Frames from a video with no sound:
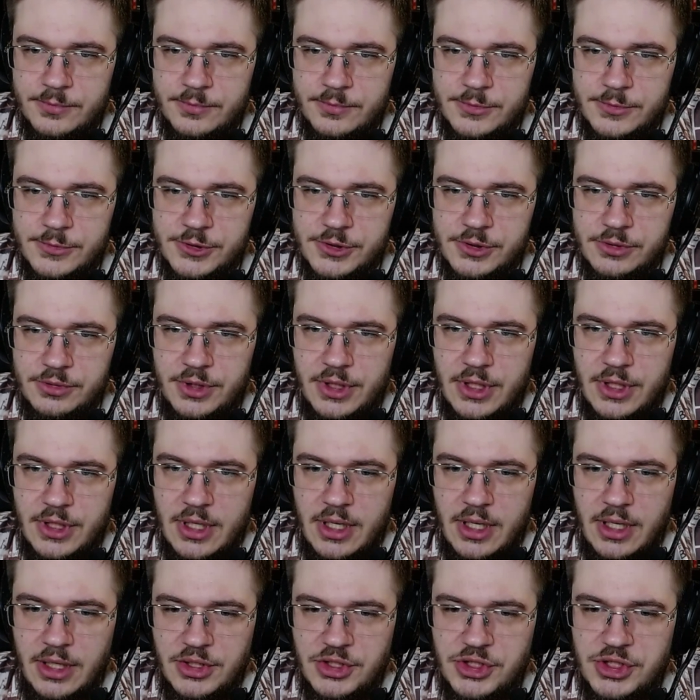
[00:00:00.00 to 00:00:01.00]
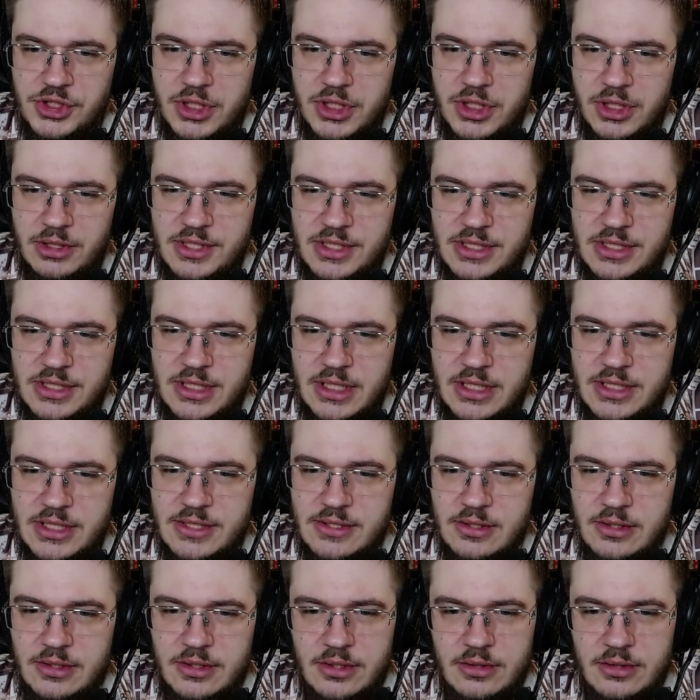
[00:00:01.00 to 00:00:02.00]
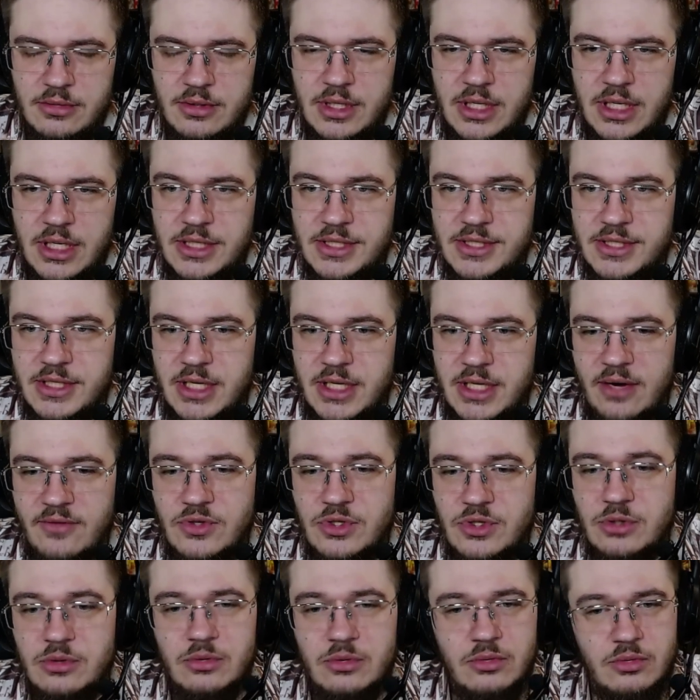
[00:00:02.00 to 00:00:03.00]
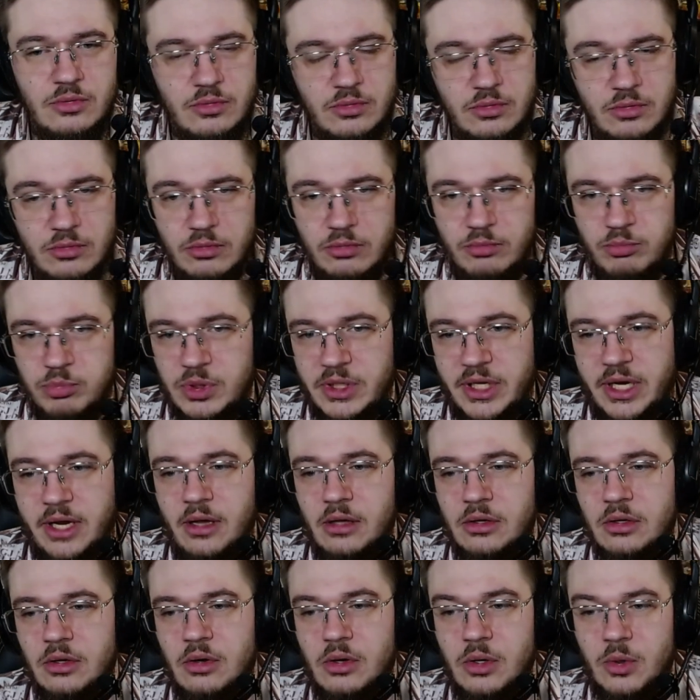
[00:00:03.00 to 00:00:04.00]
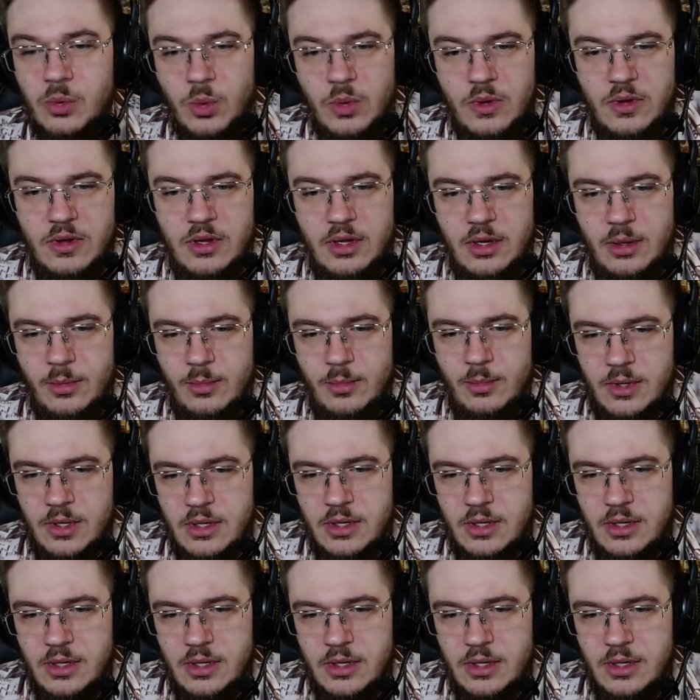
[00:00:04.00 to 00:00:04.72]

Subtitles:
So yeah, and Shadi says that you guys have to play along with them.